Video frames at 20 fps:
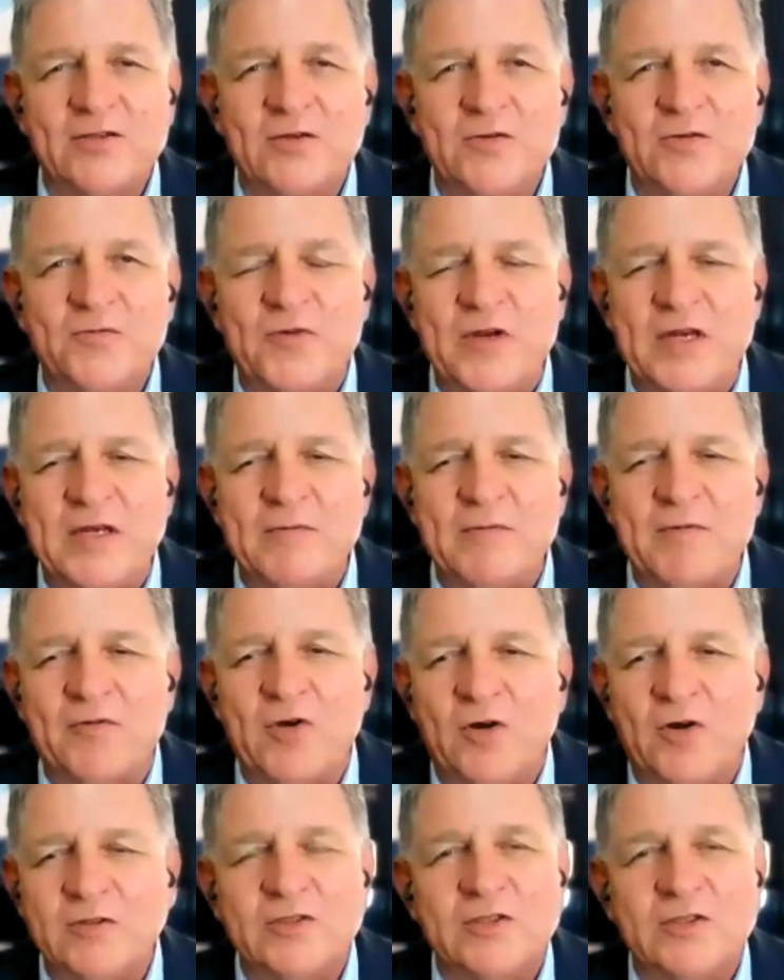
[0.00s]
to freedom of
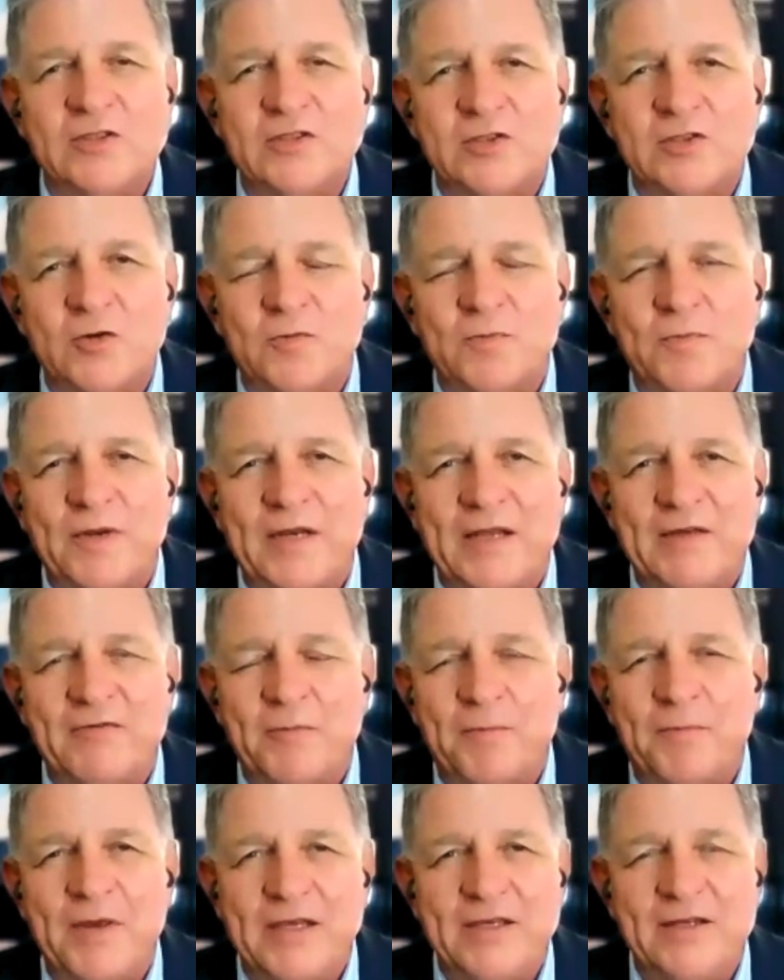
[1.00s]
conscience, thought, belief,
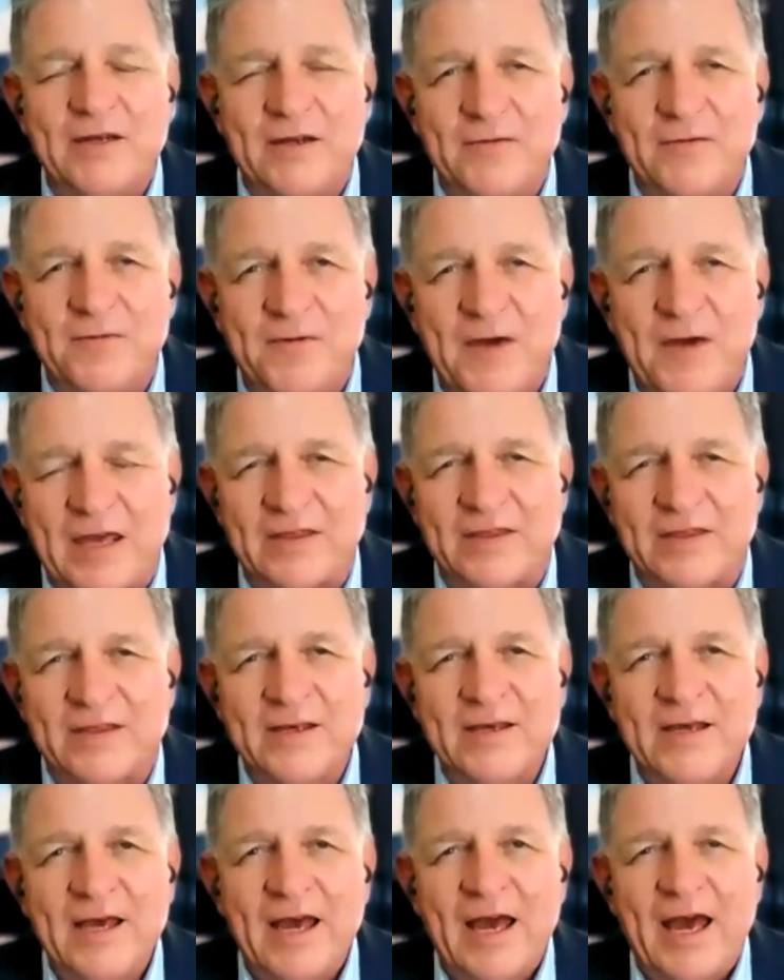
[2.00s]
opinion, and faith.
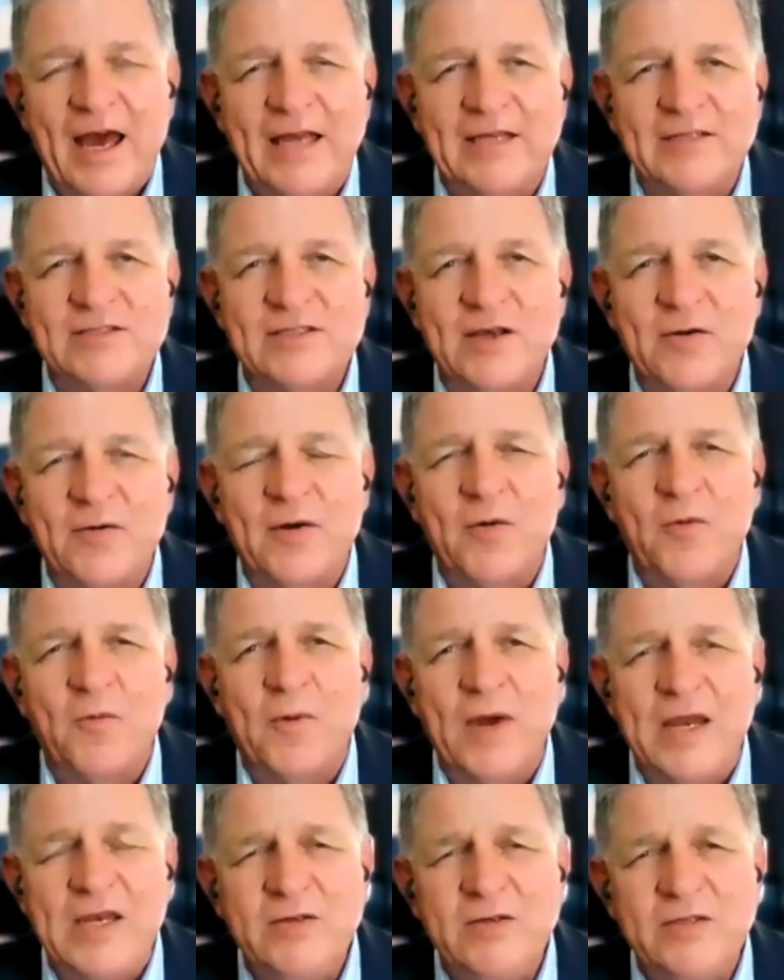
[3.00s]
And so
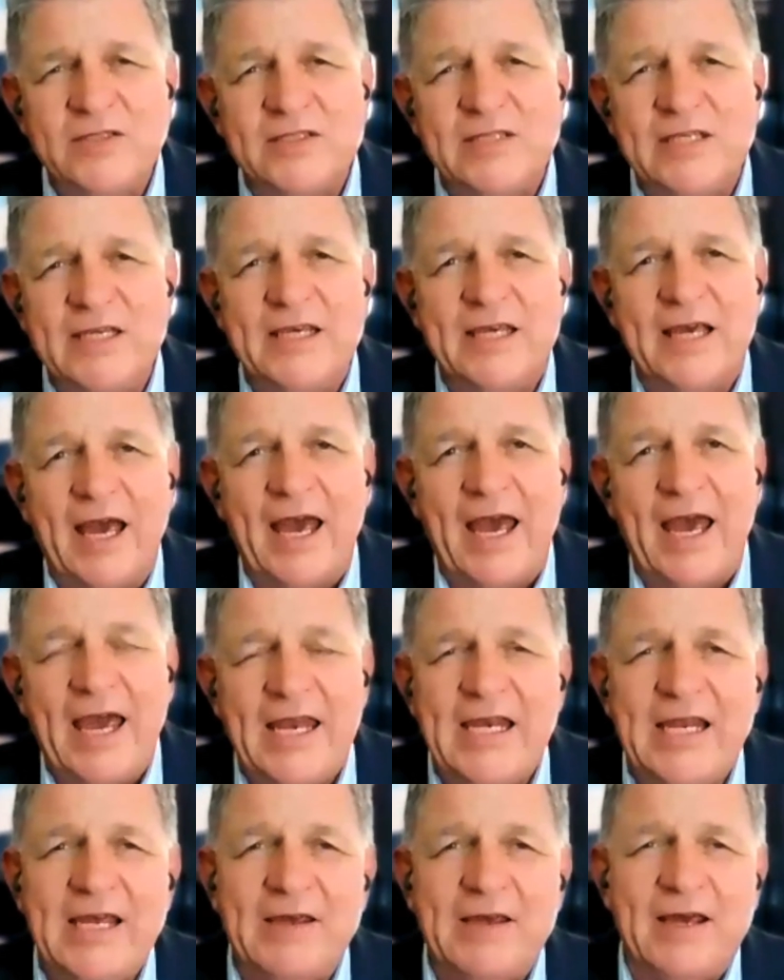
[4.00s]
when you see
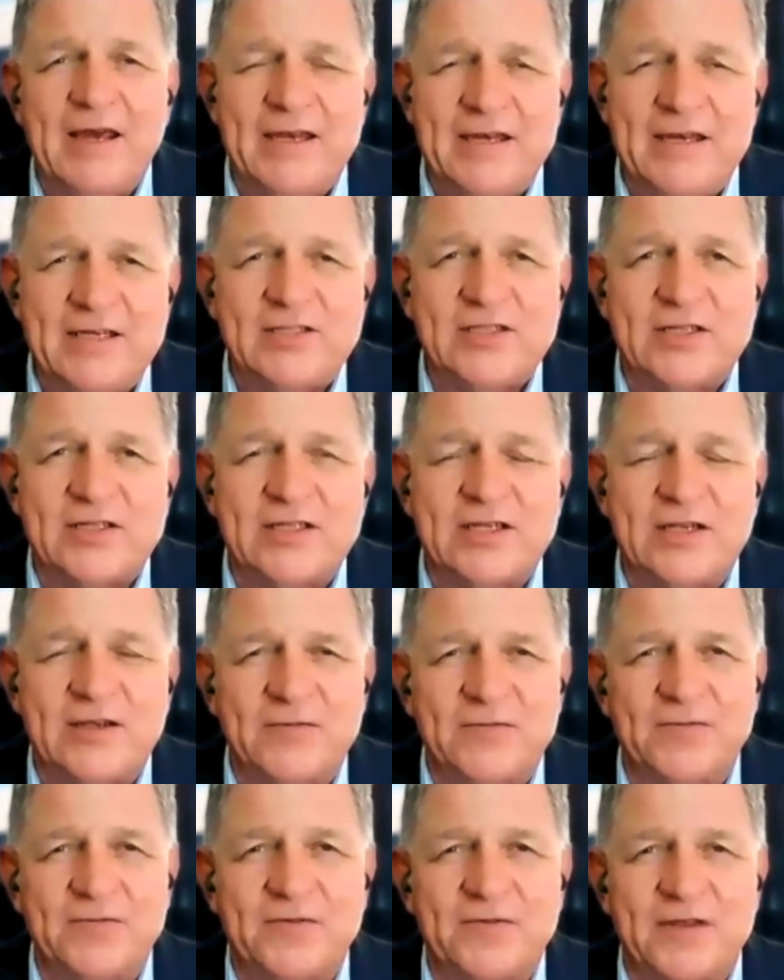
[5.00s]
any
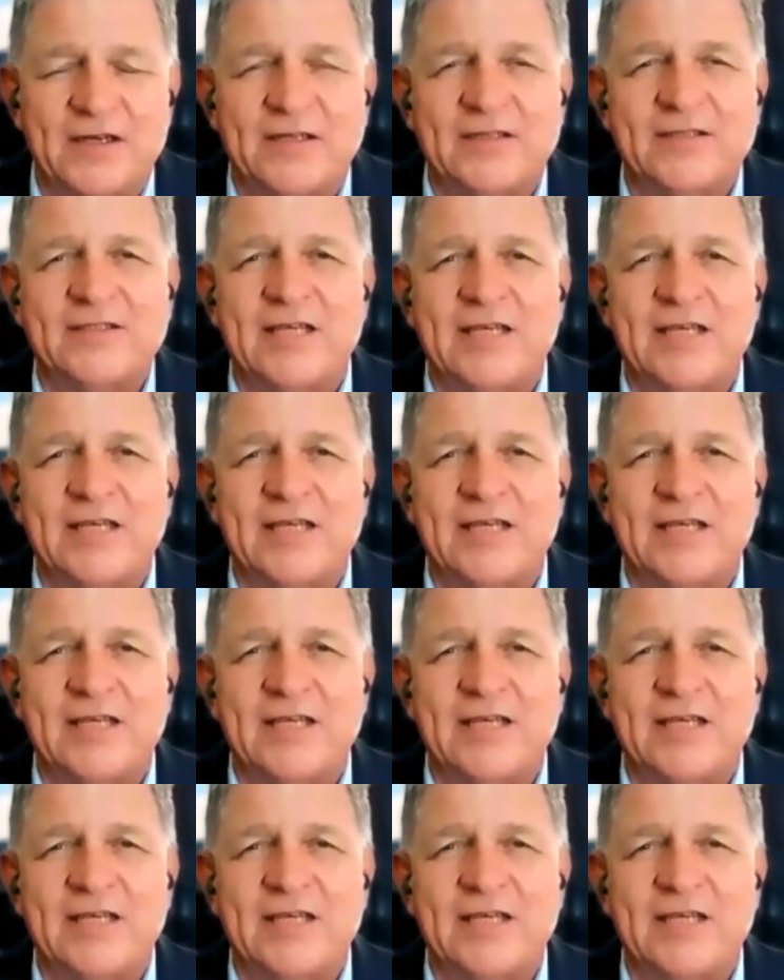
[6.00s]
initiative that